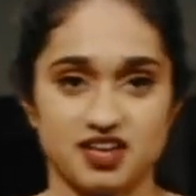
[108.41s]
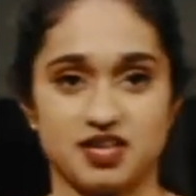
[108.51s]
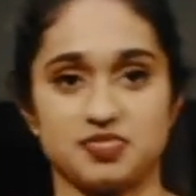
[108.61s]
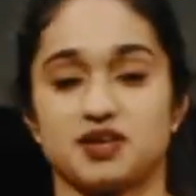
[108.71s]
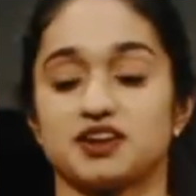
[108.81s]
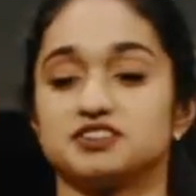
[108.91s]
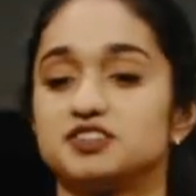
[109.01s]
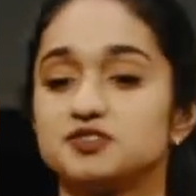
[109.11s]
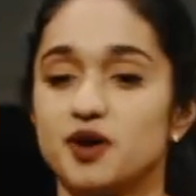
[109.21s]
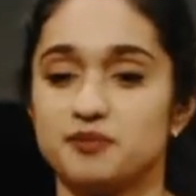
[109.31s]
And then I
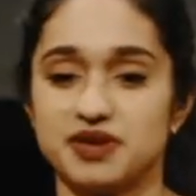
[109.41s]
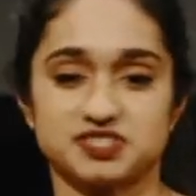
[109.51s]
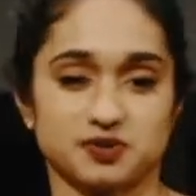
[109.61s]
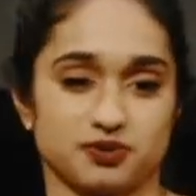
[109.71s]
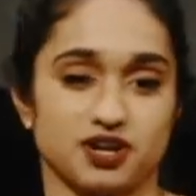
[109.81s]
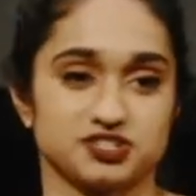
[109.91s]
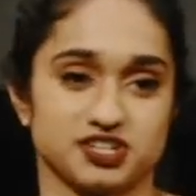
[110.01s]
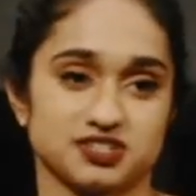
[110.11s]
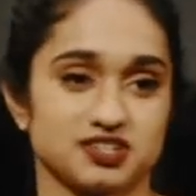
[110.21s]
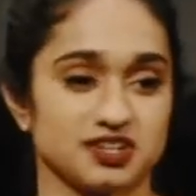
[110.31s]
did a basic project.